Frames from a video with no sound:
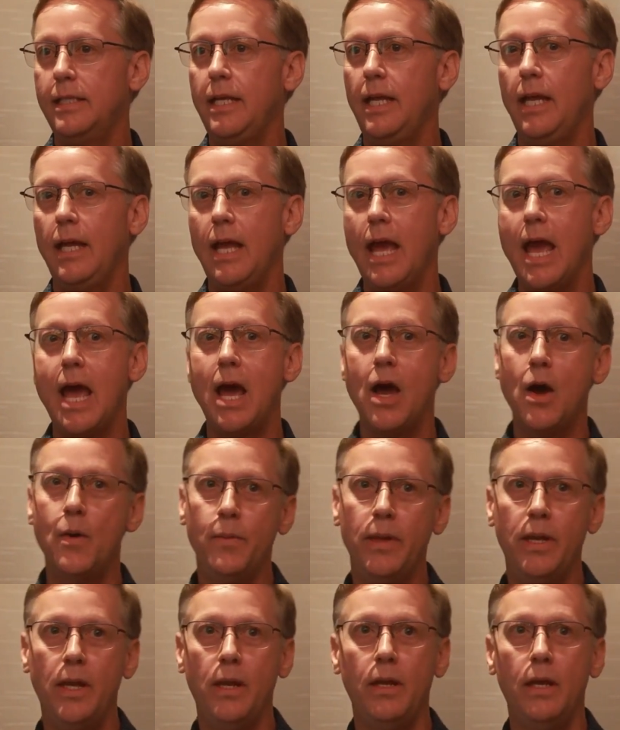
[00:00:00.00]
seeing how
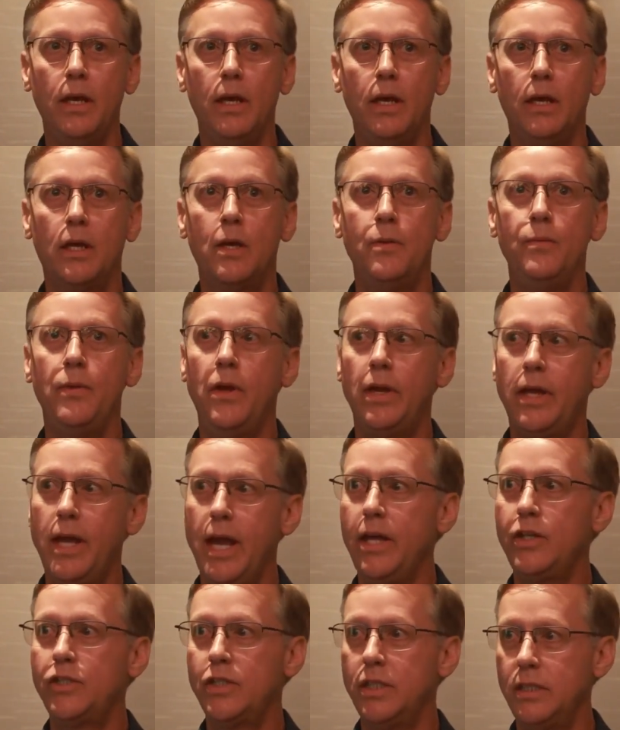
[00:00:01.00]
many
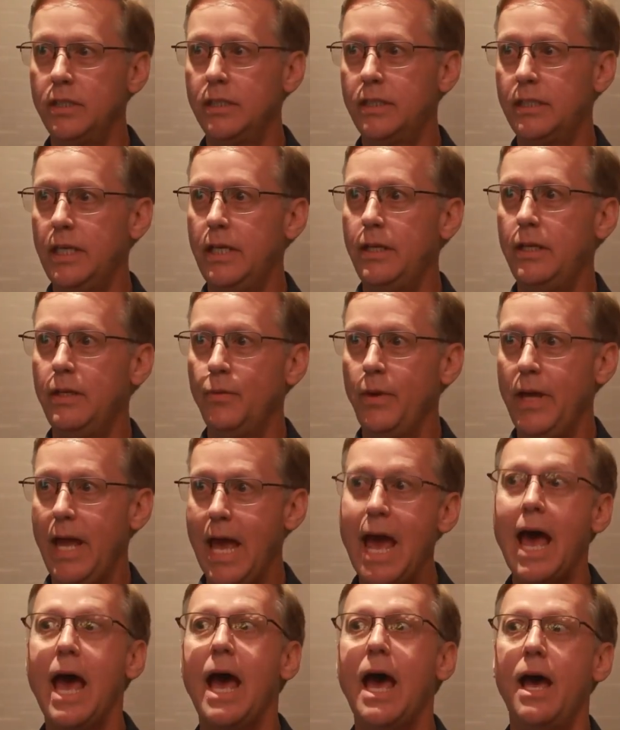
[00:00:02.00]
communications did we
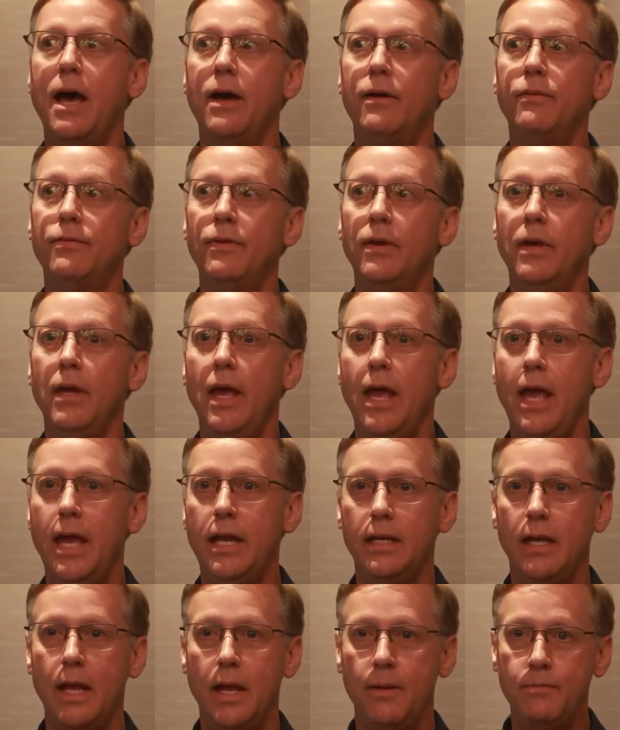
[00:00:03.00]
have
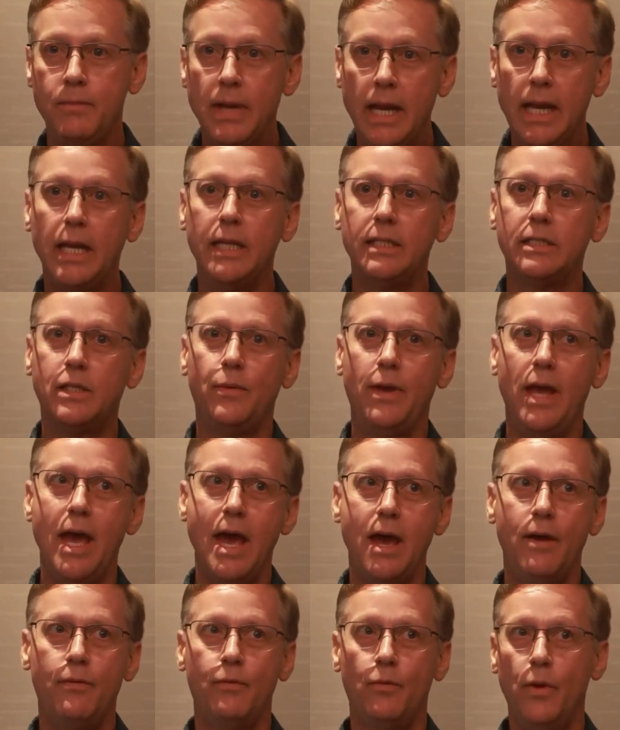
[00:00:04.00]
and meetings do we
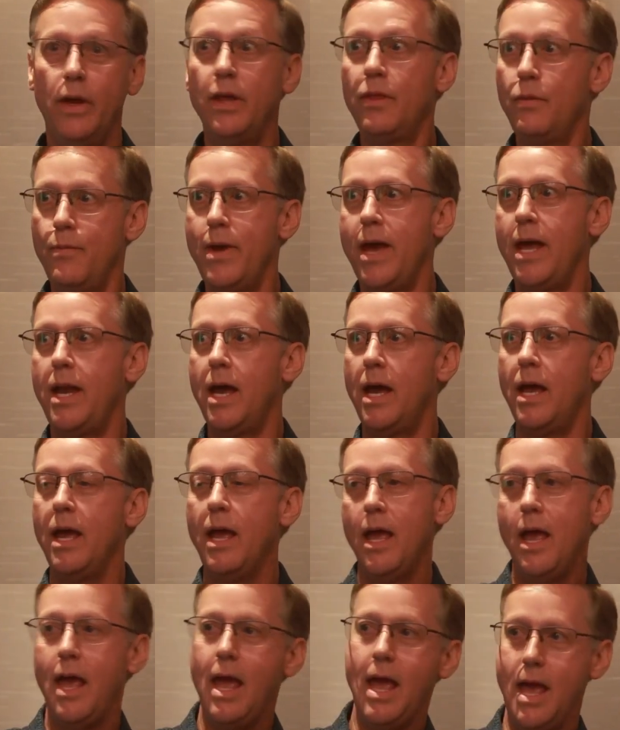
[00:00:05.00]
have with
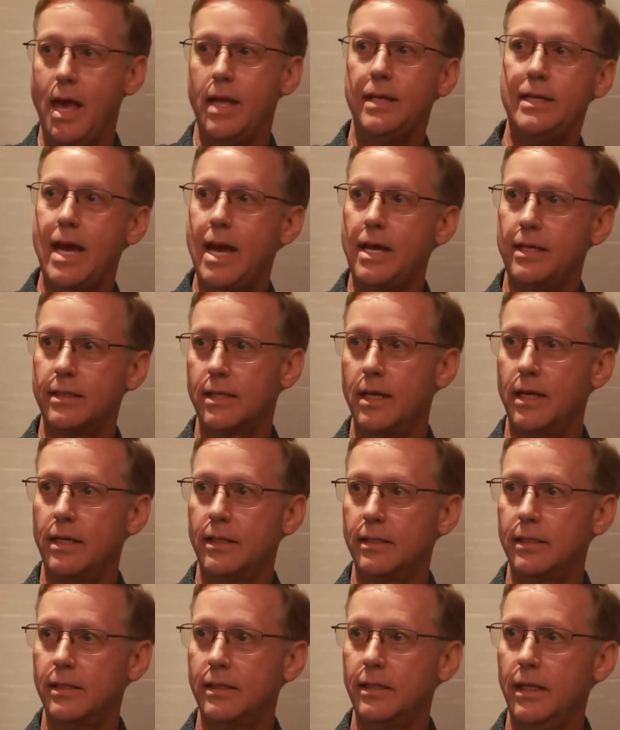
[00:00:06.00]
Meta and
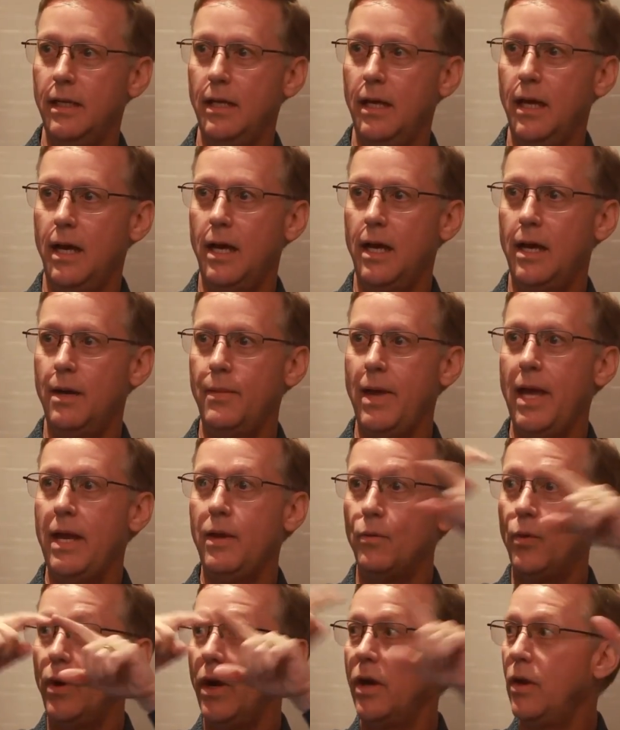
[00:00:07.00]
TaskUs,
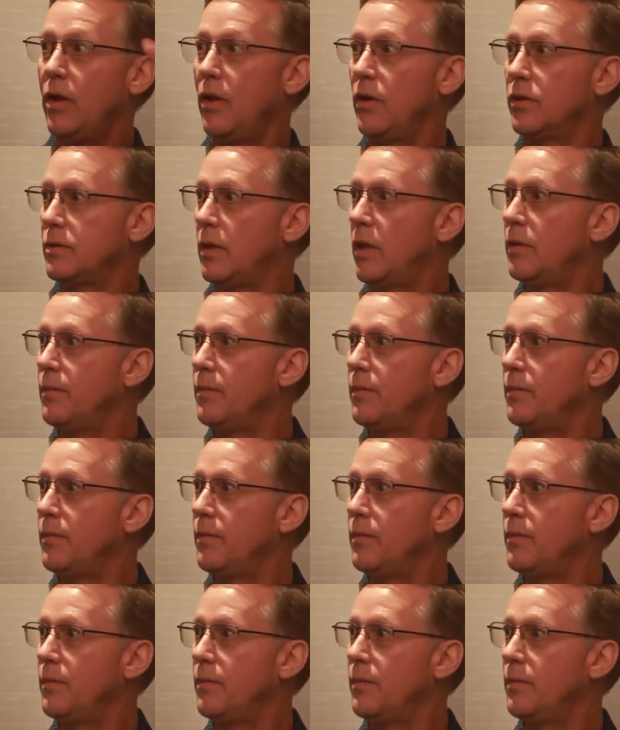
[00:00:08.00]
and where do those